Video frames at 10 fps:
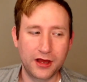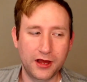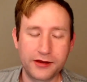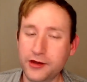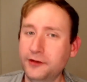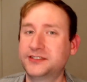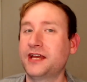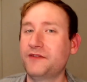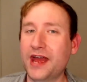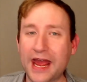notes I've
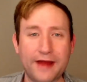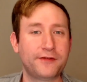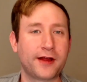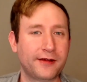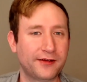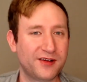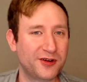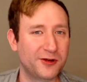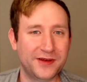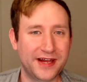ever gotten on a
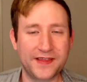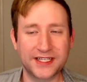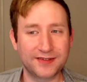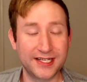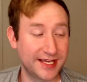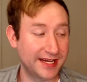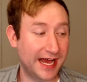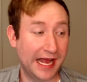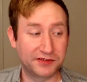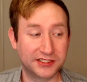bourbon, and that's why I said I
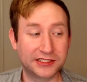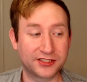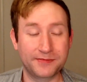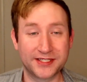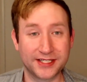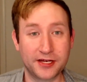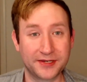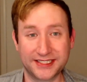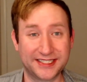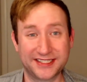have to describe this later because
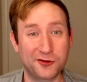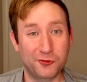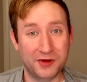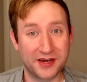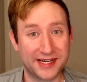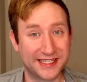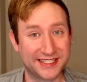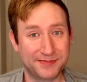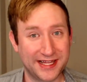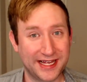it's so weird. It's
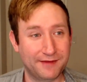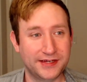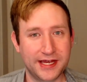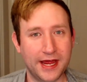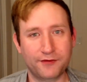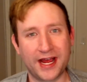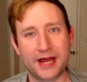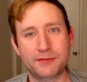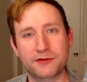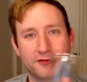something like I've never had
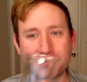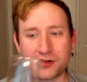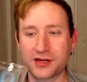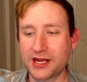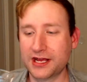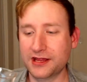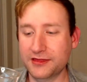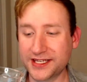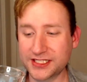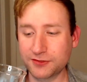before.
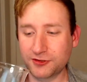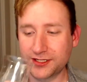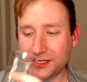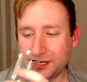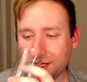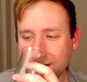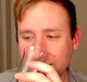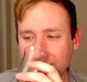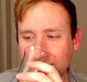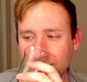This one
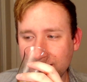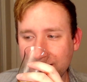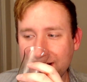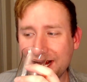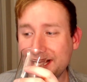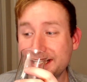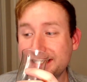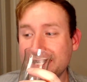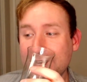is,